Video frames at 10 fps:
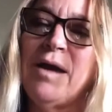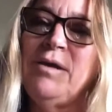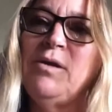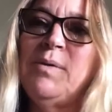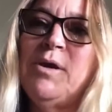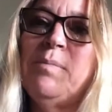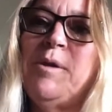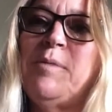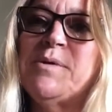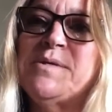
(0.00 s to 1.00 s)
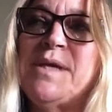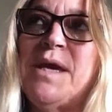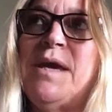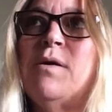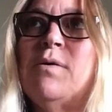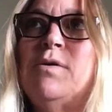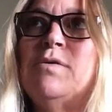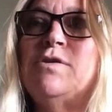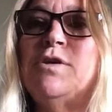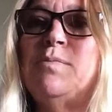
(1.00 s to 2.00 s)
you hear people say, oh,
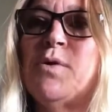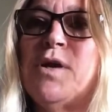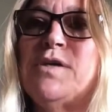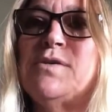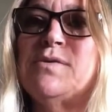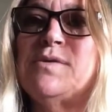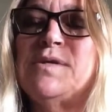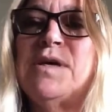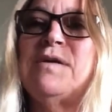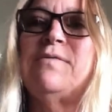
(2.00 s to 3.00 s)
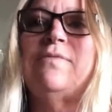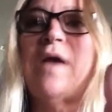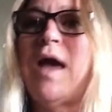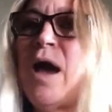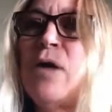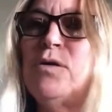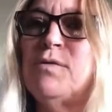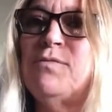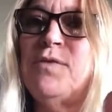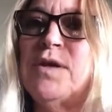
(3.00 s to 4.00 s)
you should price your stuff how
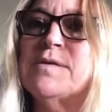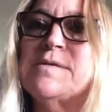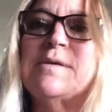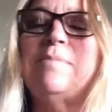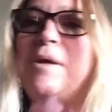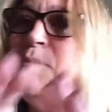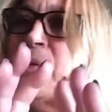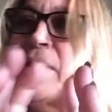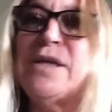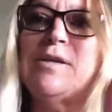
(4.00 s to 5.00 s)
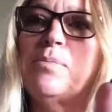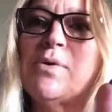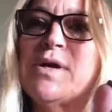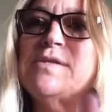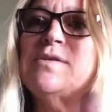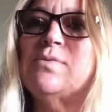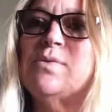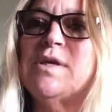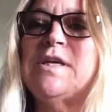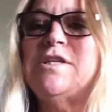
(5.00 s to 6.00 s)
you feel. Some people like to price it
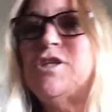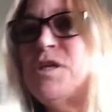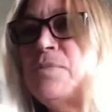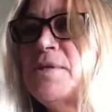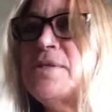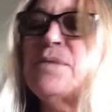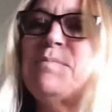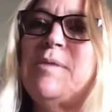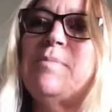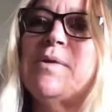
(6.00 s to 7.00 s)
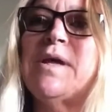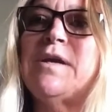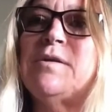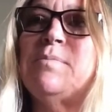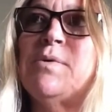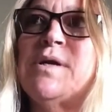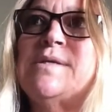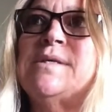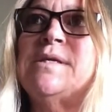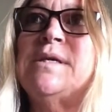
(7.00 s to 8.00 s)
really cheap, and some people like to
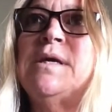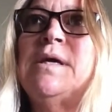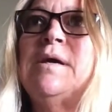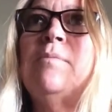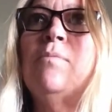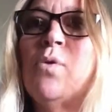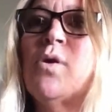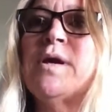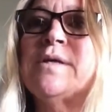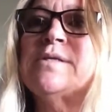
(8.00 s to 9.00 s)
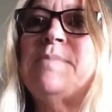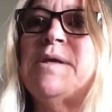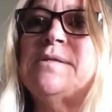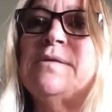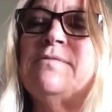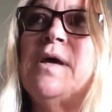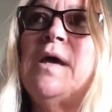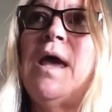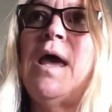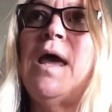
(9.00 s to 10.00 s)
price it more expensive.
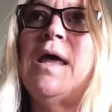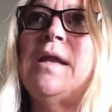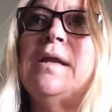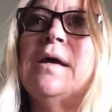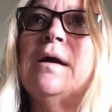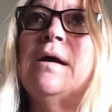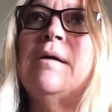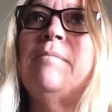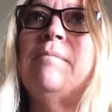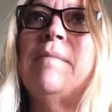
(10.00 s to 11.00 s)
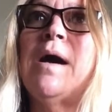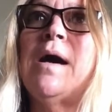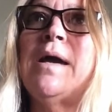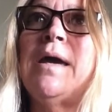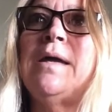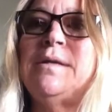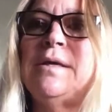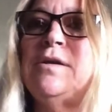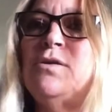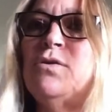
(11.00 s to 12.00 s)
And I
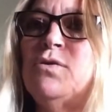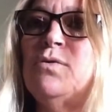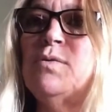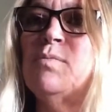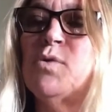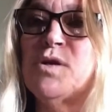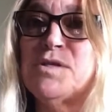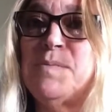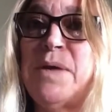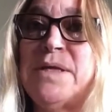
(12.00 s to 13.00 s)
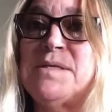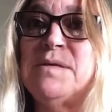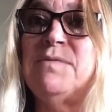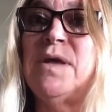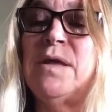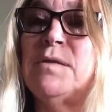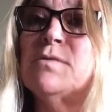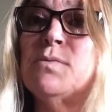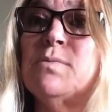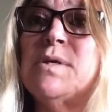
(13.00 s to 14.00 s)
tend to do the more expensive, and
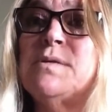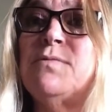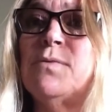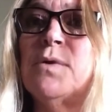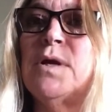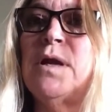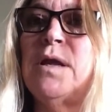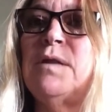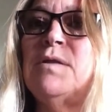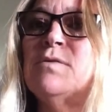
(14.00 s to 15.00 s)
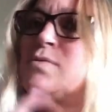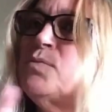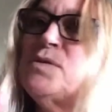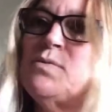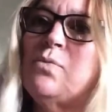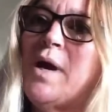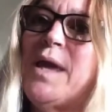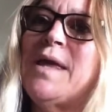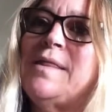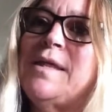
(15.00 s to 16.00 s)
there's a reason for it. And there's a reason
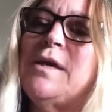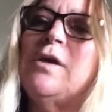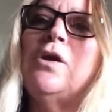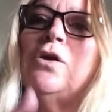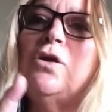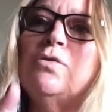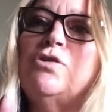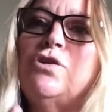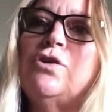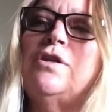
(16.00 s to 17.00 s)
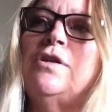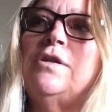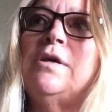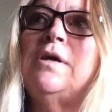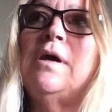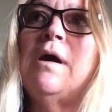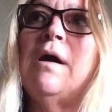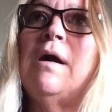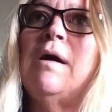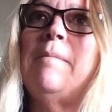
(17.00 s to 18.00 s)
why I think you shouldn't
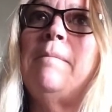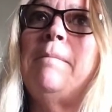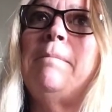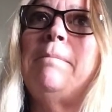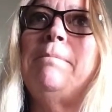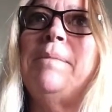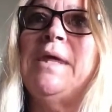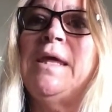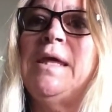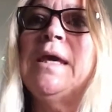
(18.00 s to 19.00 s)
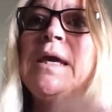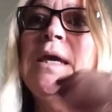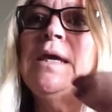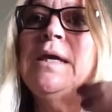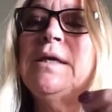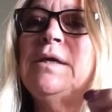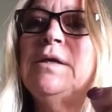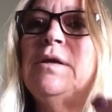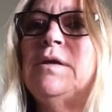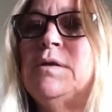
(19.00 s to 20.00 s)
be
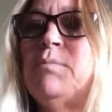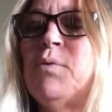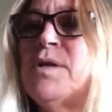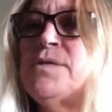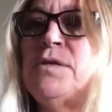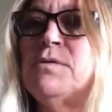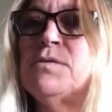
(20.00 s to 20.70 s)
pricing your